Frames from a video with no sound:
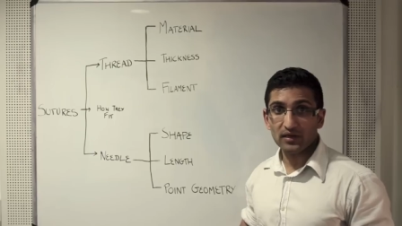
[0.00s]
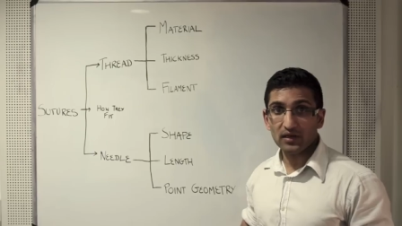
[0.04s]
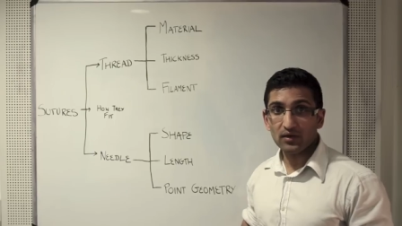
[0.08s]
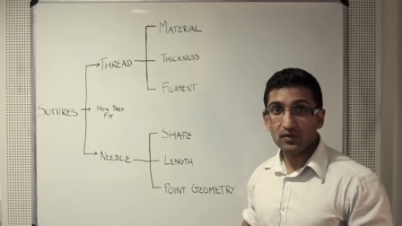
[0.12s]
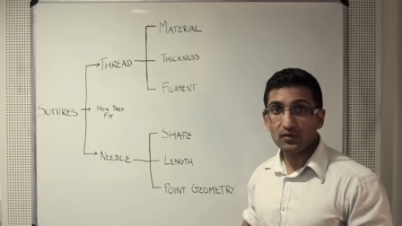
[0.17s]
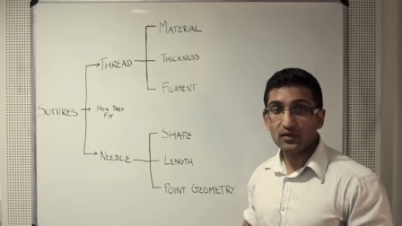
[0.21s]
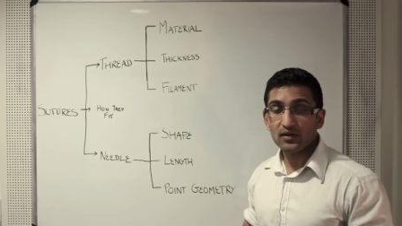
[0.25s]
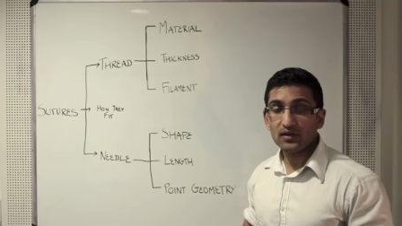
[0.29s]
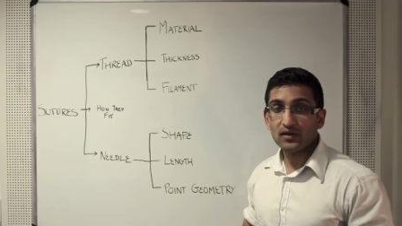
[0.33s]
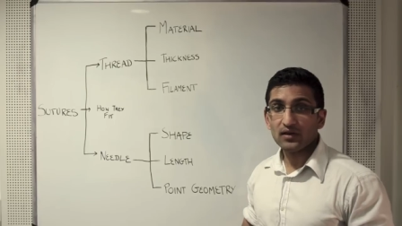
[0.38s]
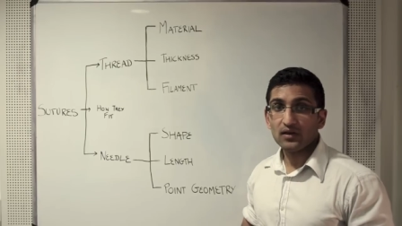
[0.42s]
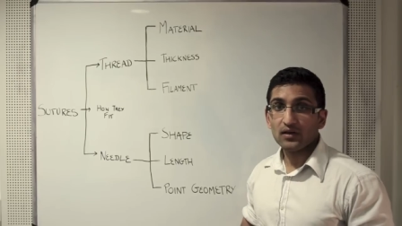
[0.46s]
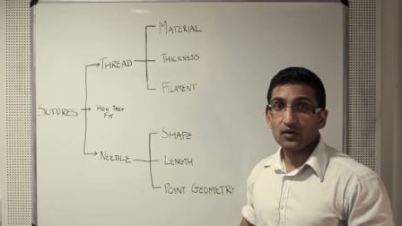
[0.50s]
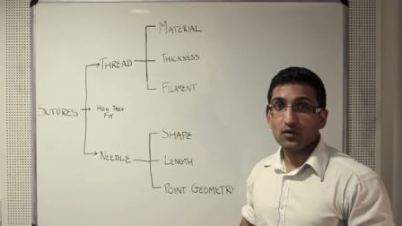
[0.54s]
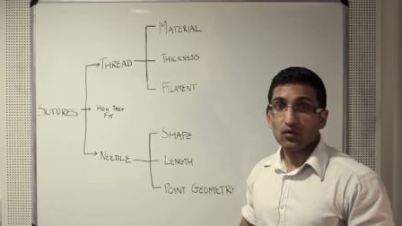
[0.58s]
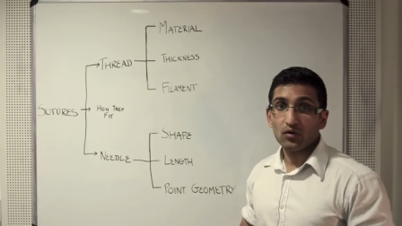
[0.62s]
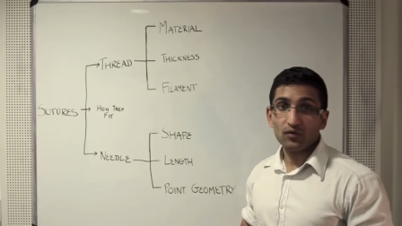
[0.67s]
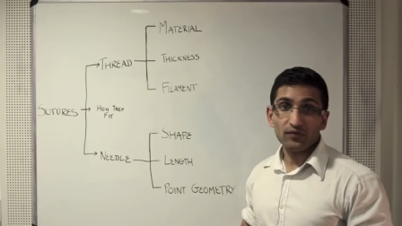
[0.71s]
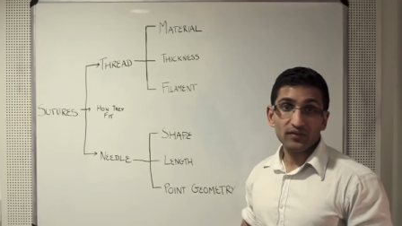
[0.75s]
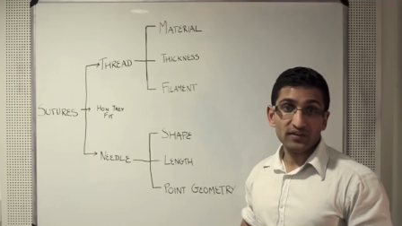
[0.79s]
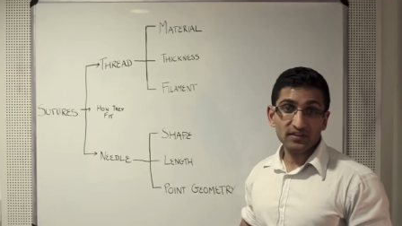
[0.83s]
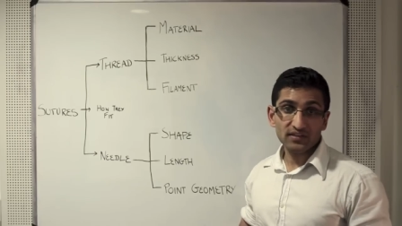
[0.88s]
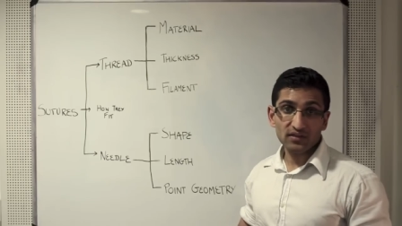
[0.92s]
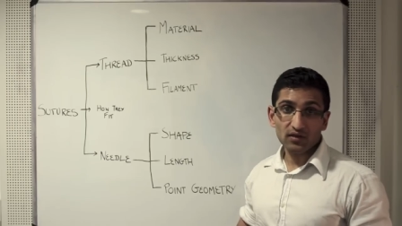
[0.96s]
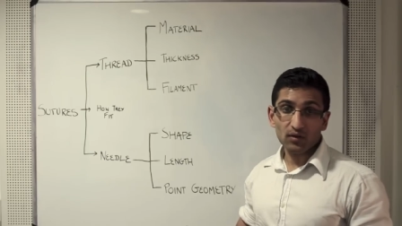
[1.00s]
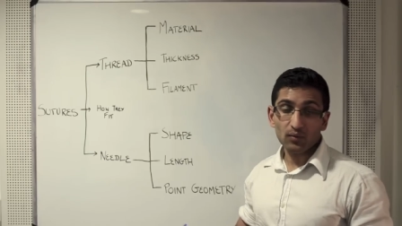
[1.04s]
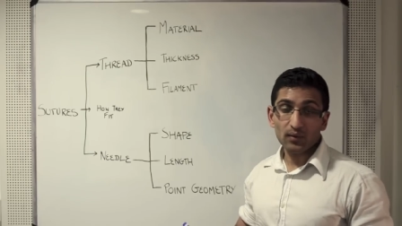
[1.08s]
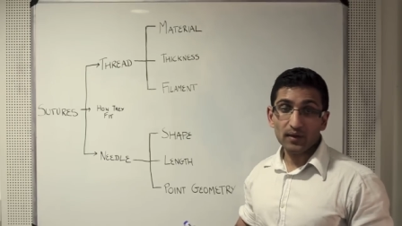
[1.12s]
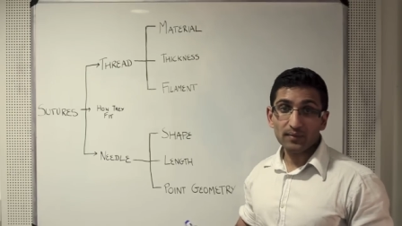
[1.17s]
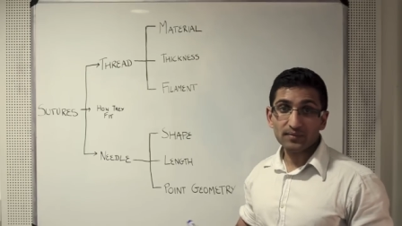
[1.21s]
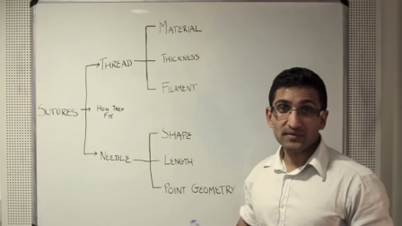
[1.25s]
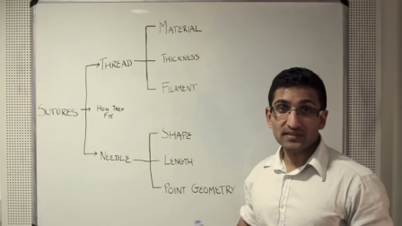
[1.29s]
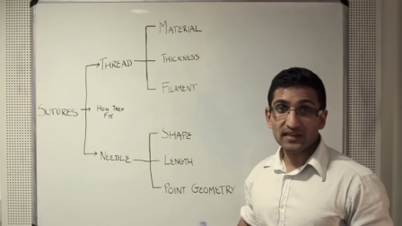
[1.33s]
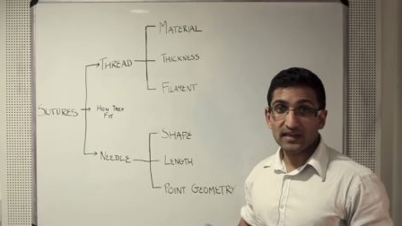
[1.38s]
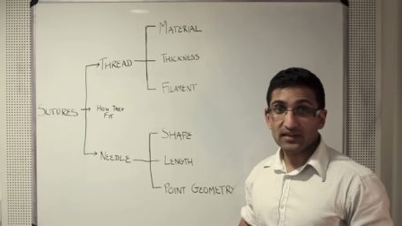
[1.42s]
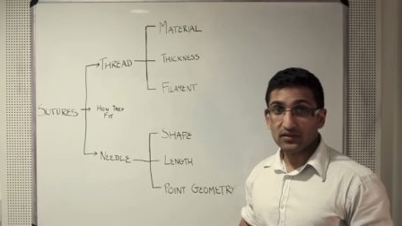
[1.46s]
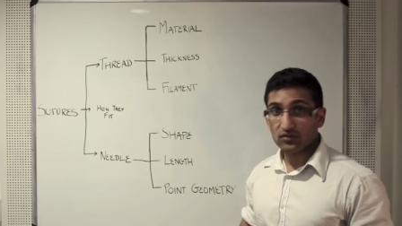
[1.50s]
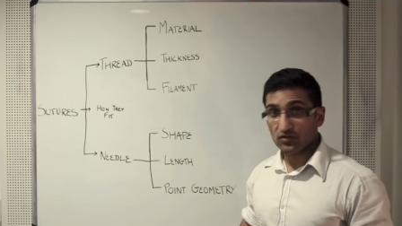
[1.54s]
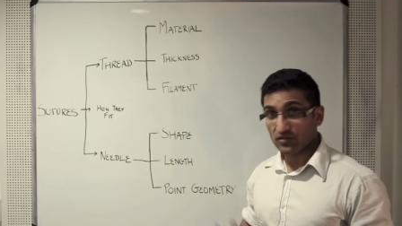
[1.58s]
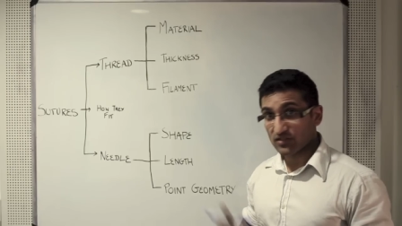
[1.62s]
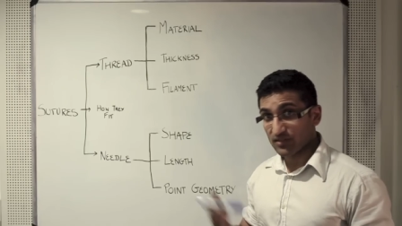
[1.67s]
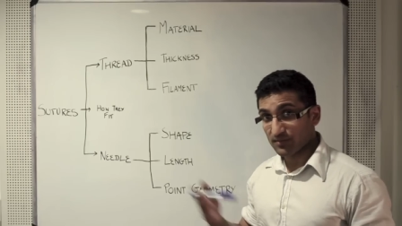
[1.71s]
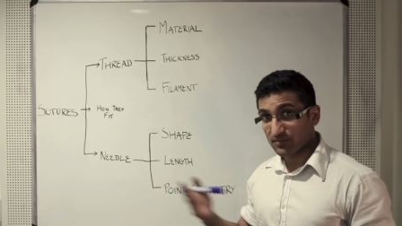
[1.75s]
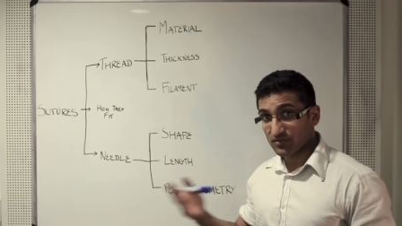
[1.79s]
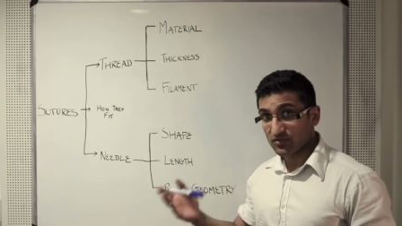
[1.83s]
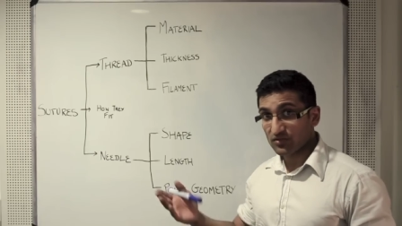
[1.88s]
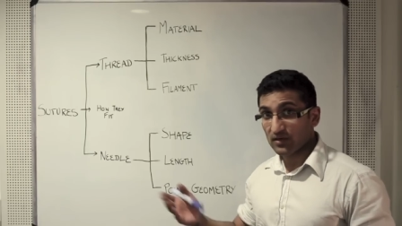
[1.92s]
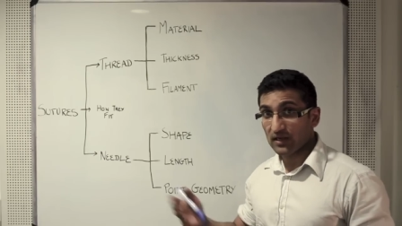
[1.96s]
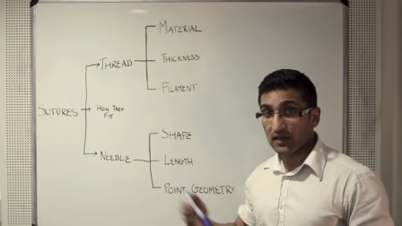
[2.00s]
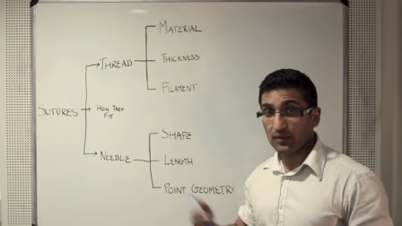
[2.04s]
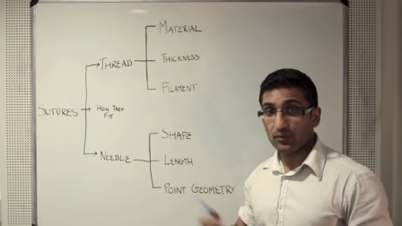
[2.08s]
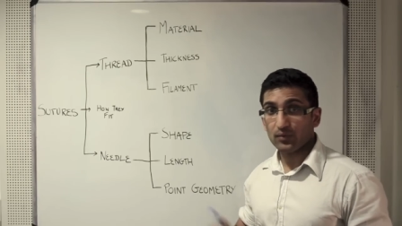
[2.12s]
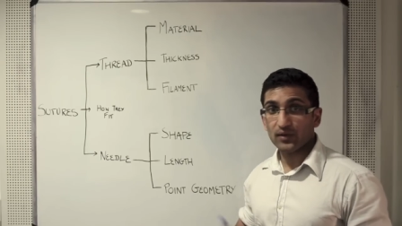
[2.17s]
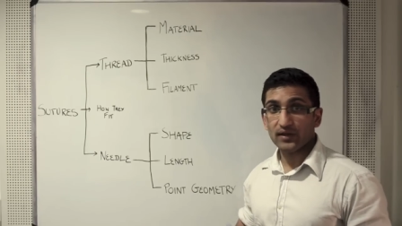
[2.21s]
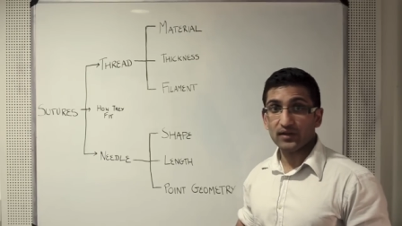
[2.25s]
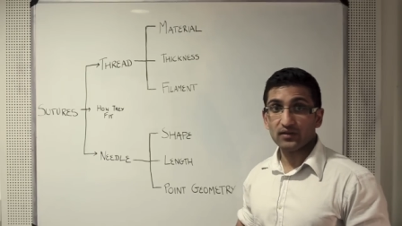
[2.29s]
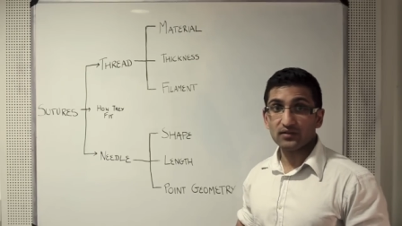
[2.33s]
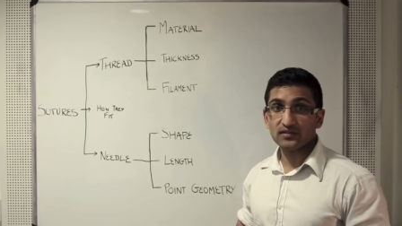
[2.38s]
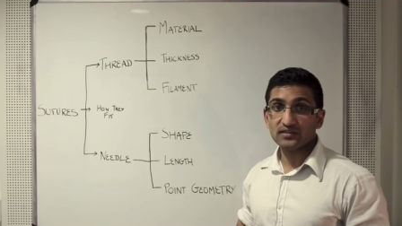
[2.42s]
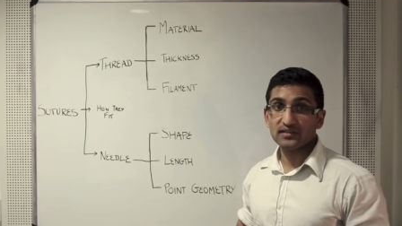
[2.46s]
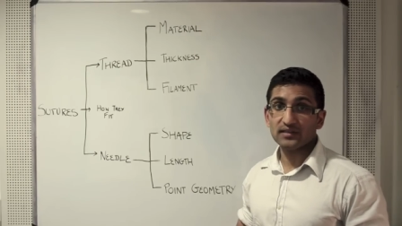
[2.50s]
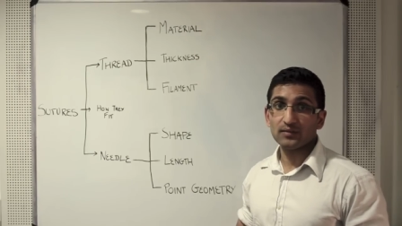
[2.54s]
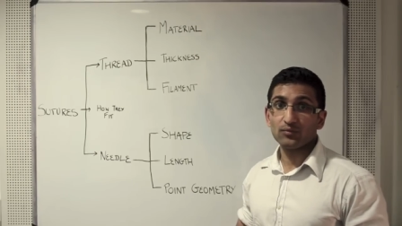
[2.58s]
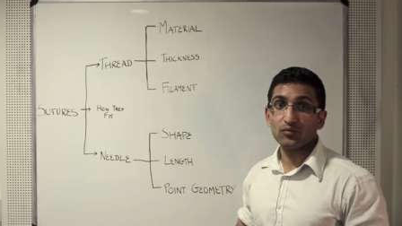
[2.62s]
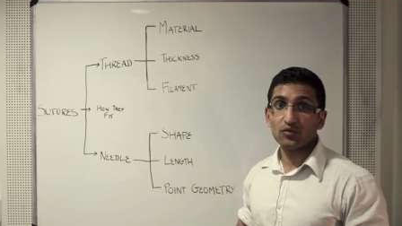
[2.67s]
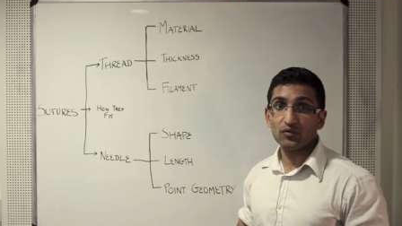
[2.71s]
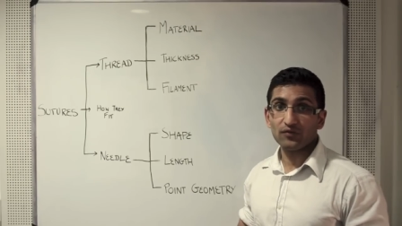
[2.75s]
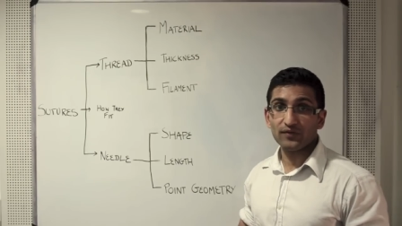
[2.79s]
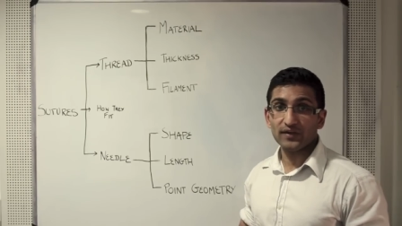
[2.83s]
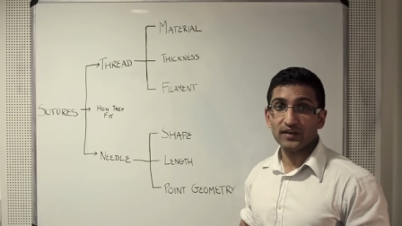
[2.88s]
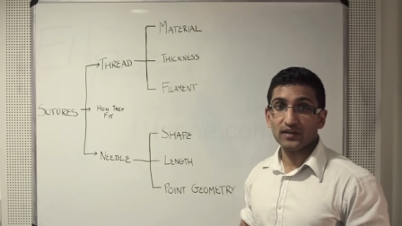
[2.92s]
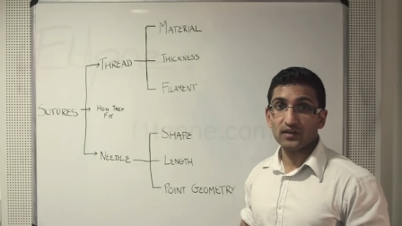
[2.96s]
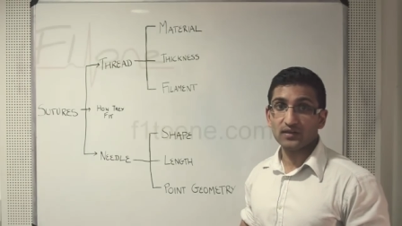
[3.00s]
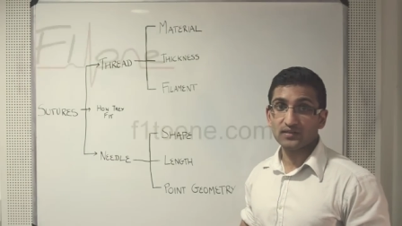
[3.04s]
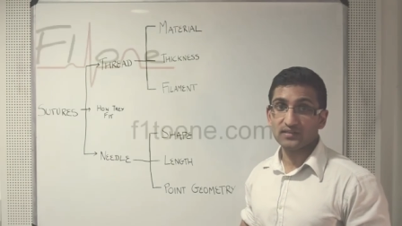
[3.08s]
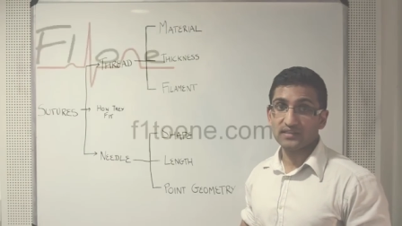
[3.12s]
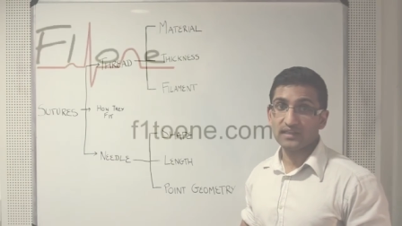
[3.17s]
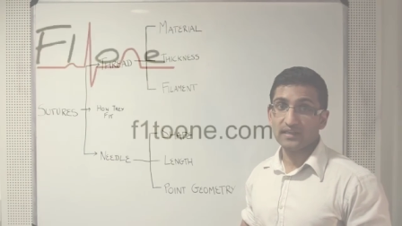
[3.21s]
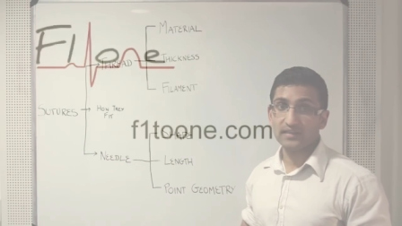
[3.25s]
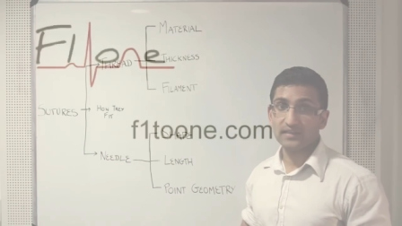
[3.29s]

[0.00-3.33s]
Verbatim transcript: below or visit our website or subscribe where you'll see more videos